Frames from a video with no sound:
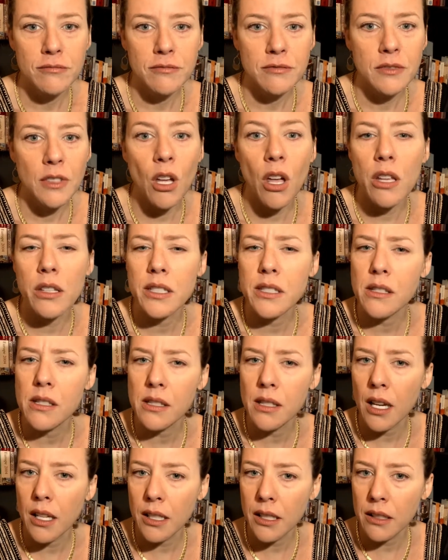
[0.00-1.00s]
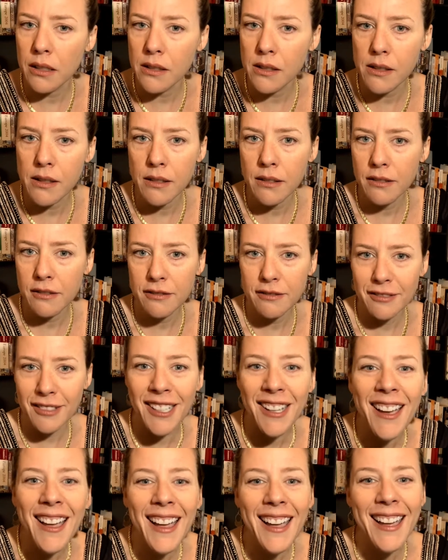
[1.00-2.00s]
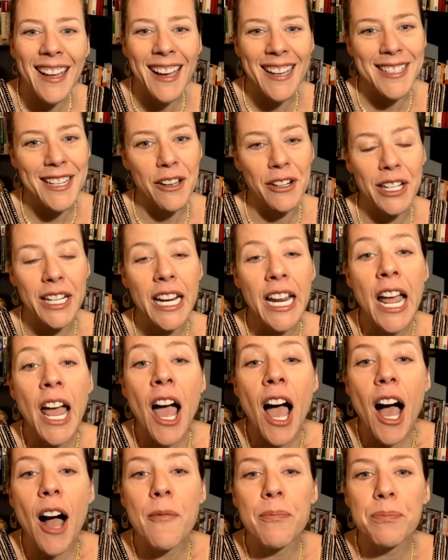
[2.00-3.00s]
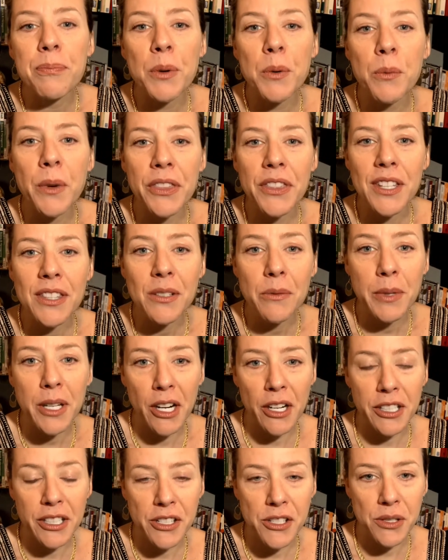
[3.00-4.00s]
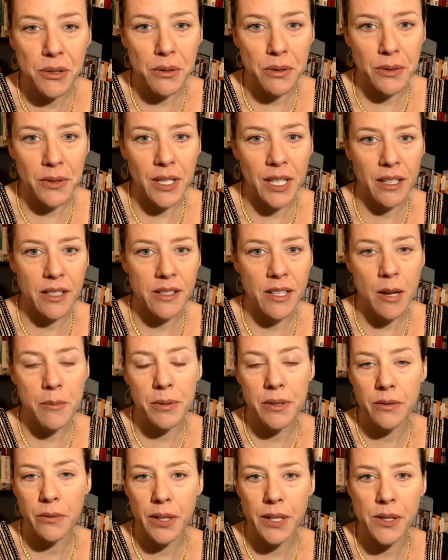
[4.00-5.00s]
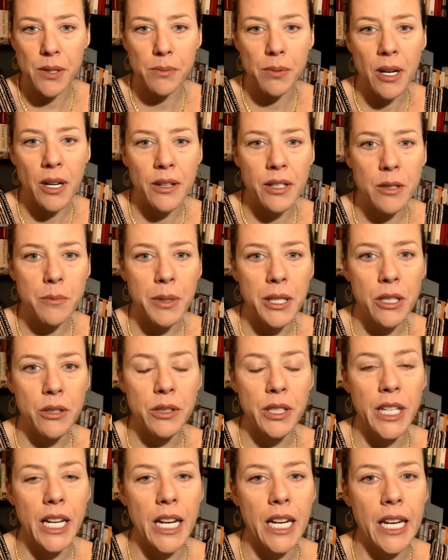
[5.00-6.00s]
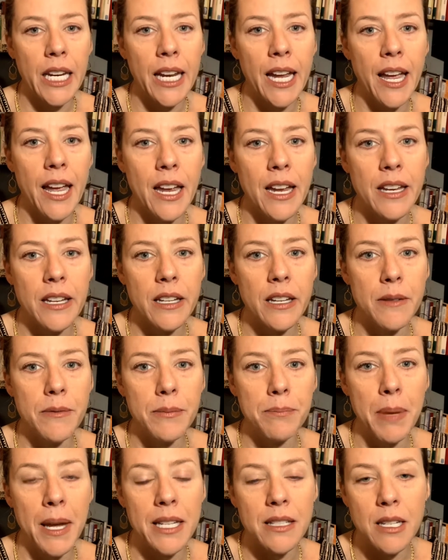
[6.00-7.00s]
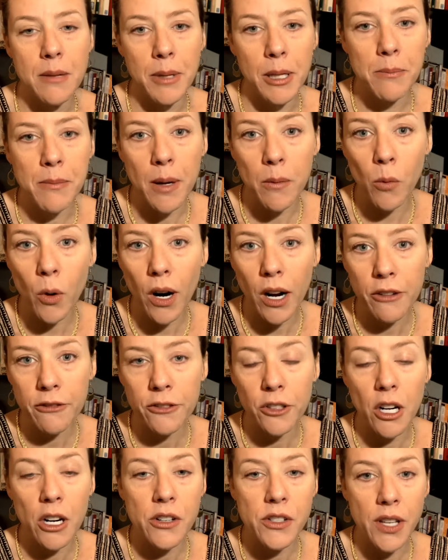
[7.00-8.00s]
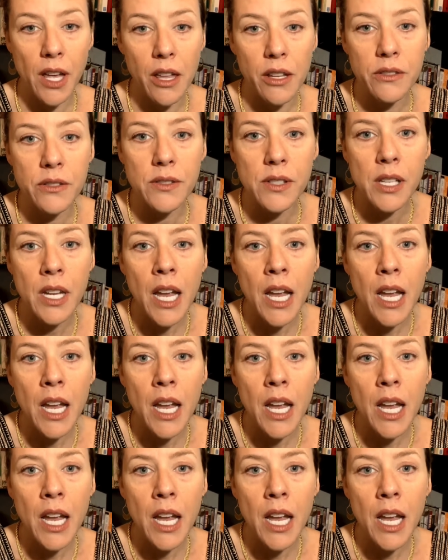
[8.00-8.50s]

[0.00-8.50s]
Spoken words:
all in sonnets. I doubt it. But one thing that we are going to do over the next couple of weeks is we are going to be creating a pandemic memoir for ourselves.